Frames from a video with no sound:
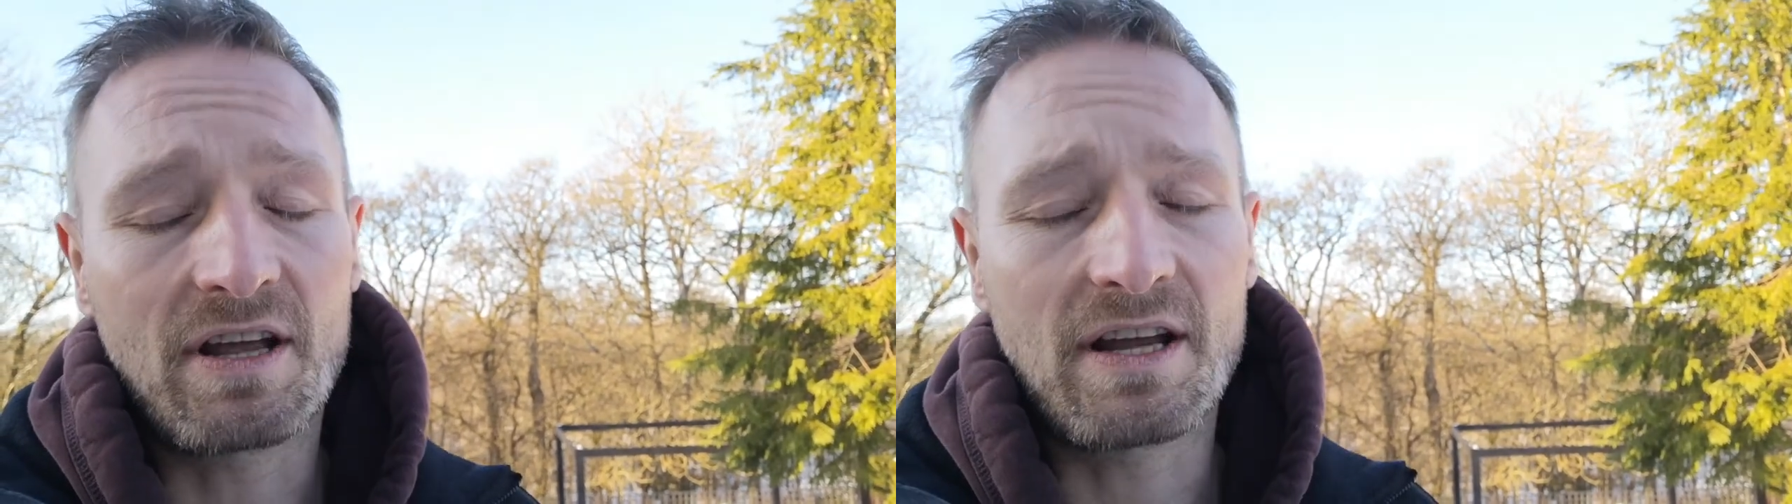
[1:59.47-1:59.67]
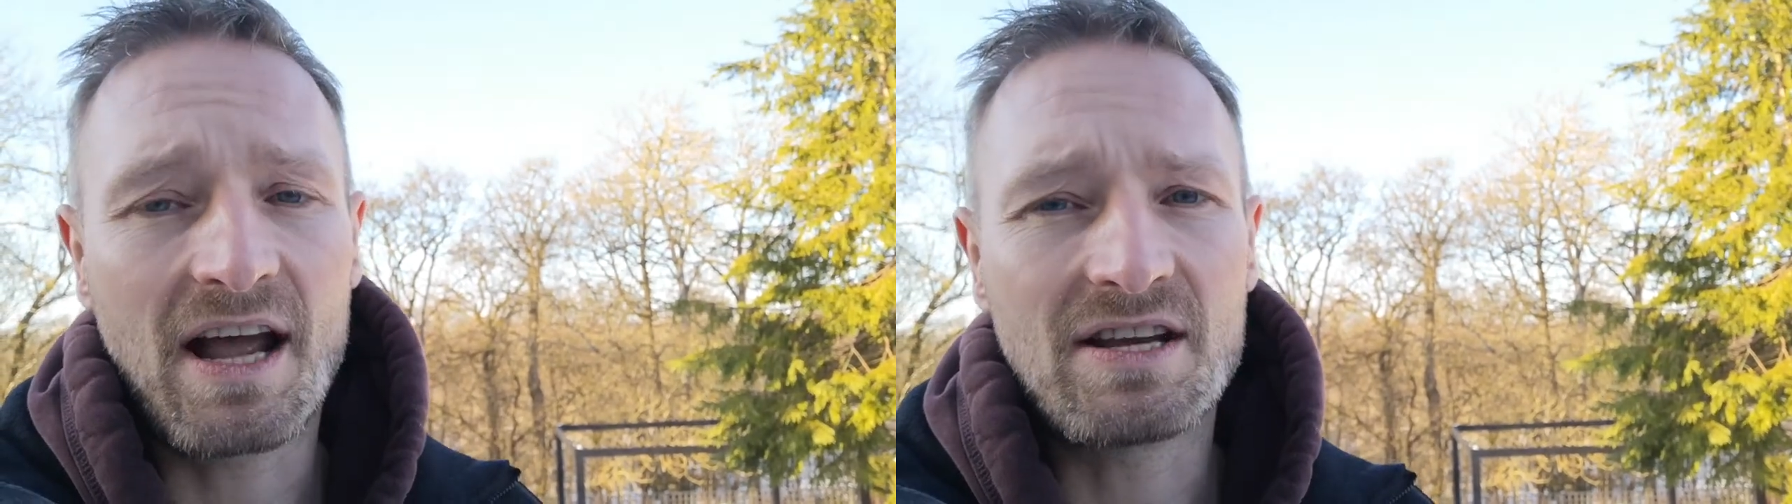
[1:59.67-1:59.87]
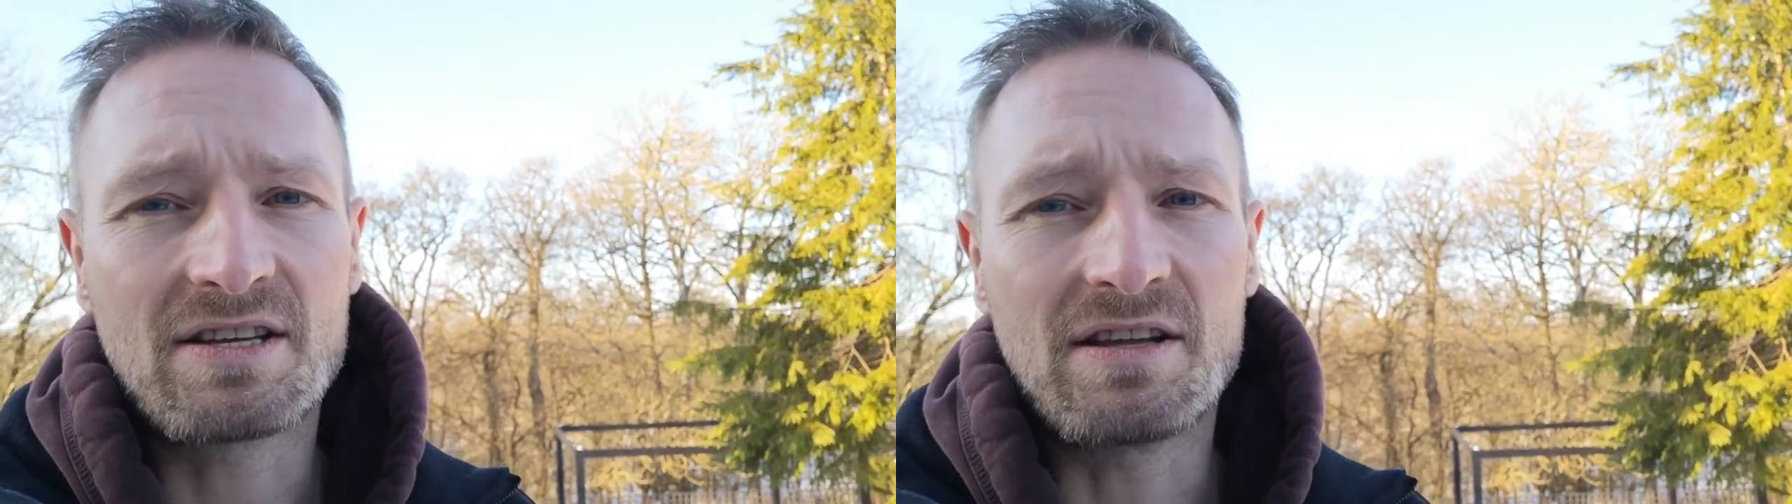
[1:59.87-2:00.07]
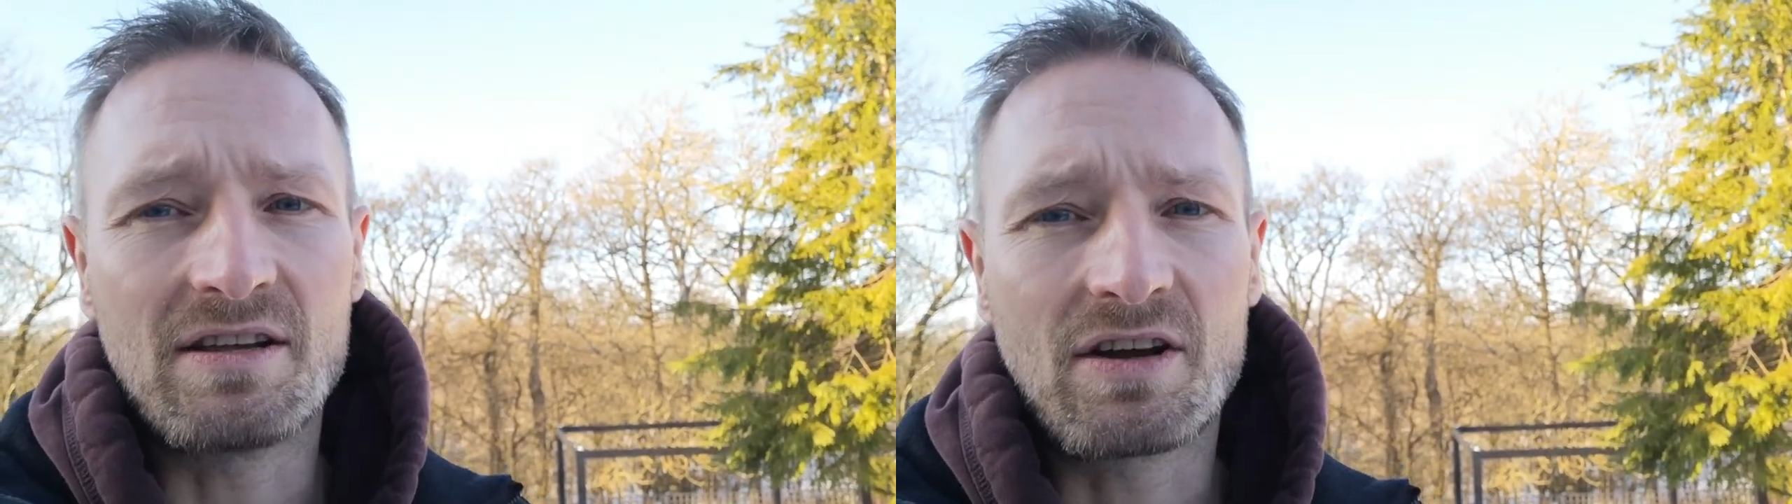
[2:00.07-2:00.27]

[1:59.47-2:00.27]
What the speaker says: against the